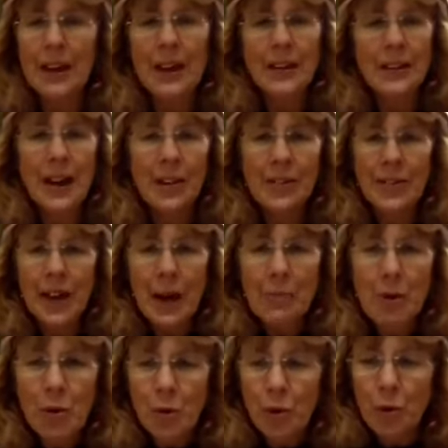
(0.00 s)
Now,
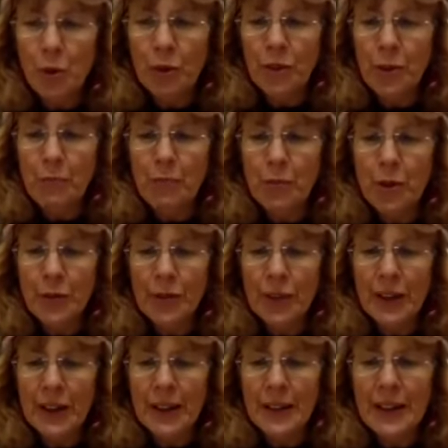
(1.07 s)
Samuel was a
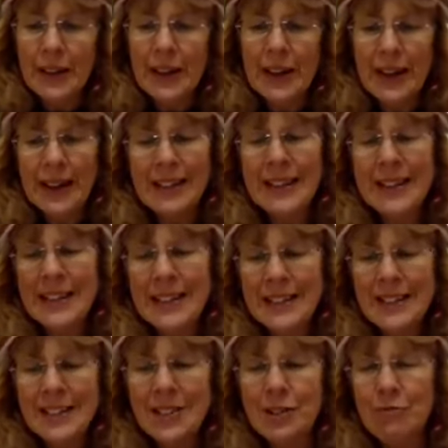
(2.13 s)
prophet and he
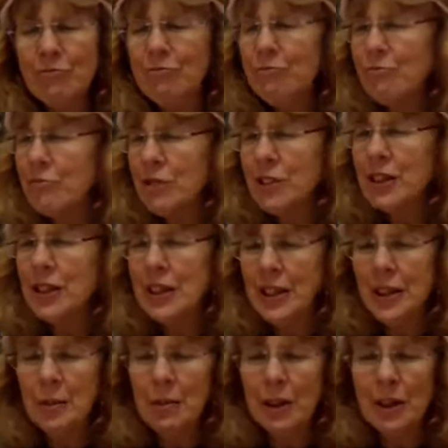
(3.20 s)
listened
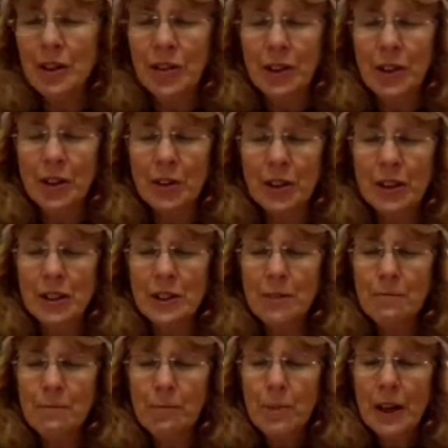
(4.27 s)
really well to God.
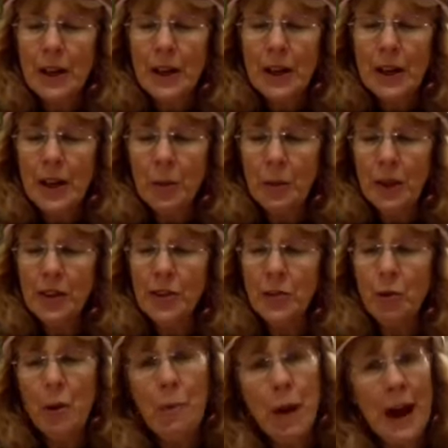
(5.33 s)
He went to
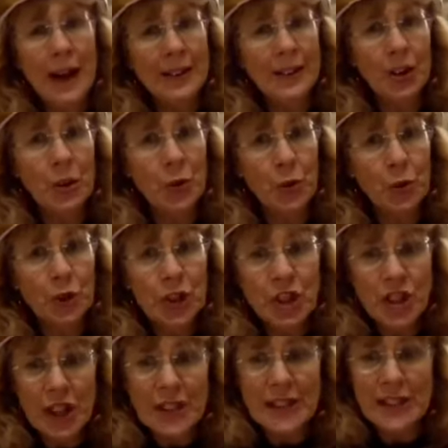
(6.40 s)
a man called
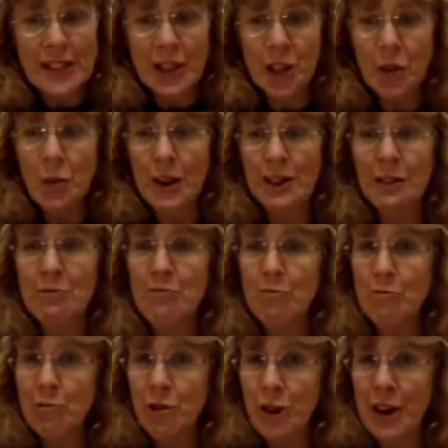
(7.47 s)
Jesse who had a
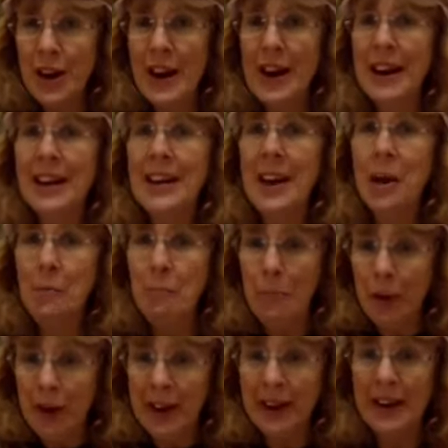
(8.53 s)
really
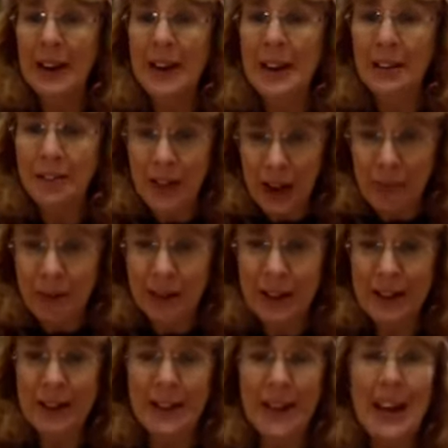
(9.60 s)
big
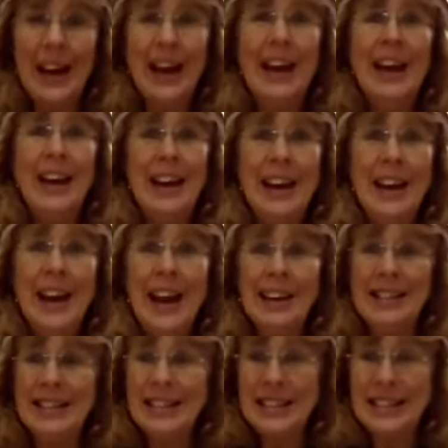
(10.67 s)
family. He
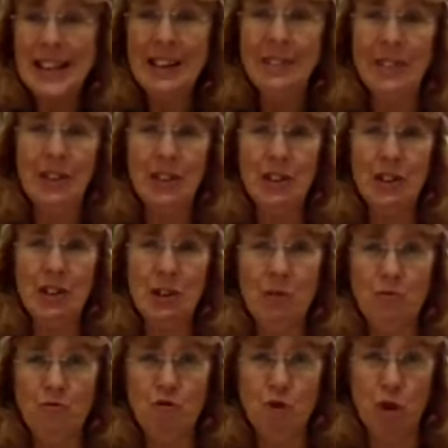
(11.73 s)
had 7
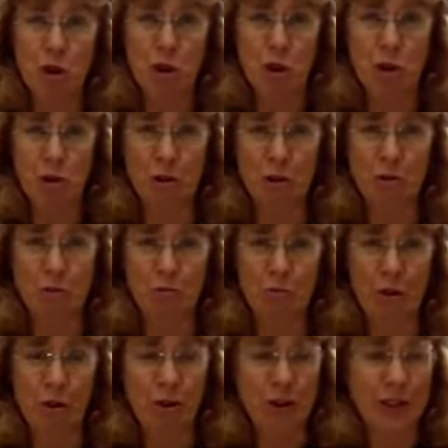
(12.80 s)
really
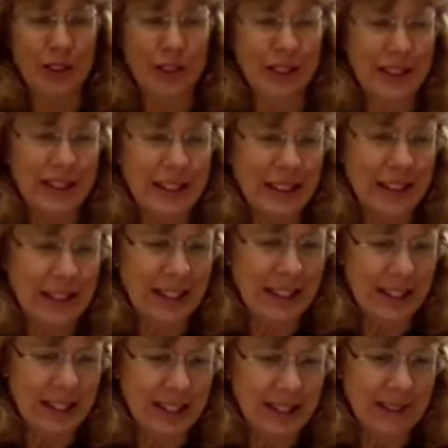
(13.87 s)
strong
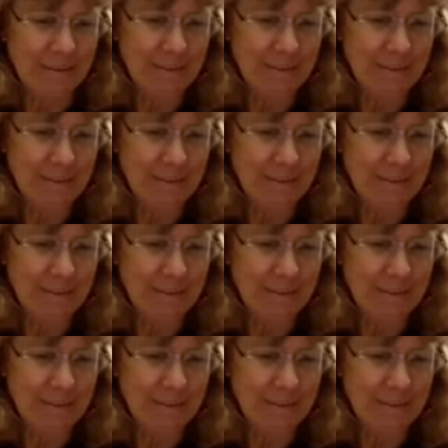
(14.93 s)
sons.